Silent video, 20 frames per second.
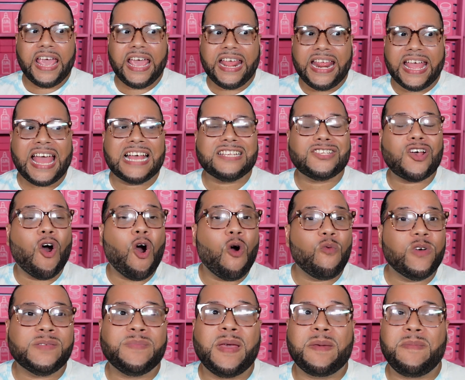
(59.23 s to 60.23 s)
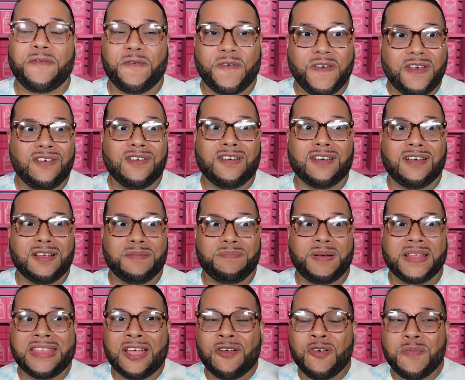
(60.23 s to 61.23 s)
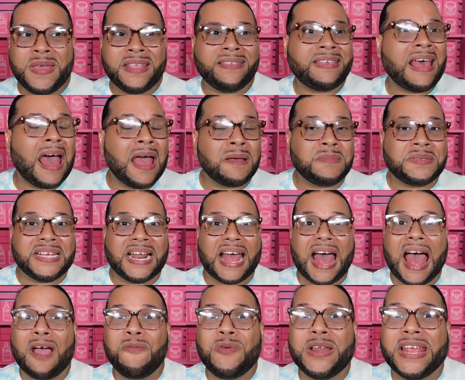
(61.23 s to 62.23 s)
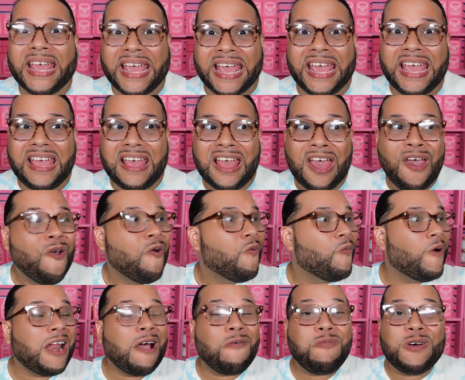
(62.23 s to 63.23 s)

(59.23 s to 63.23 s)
Eating has always made me feel good, but there would be times that I would eat when I